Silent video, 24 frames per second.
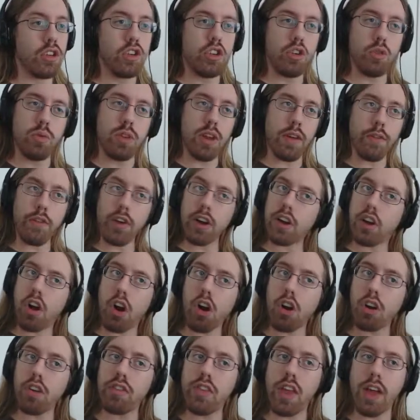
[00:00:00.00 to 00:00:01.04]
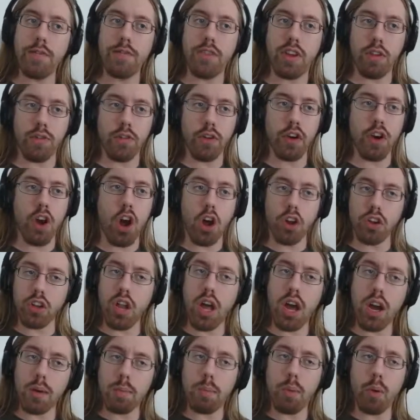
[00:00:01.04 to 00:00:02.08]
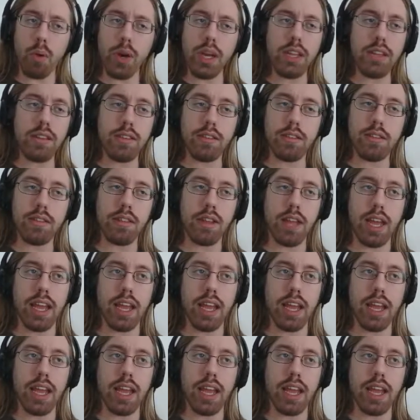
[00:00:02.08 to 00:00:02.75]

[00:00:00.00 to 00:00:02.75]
Do different cars have different unlock points?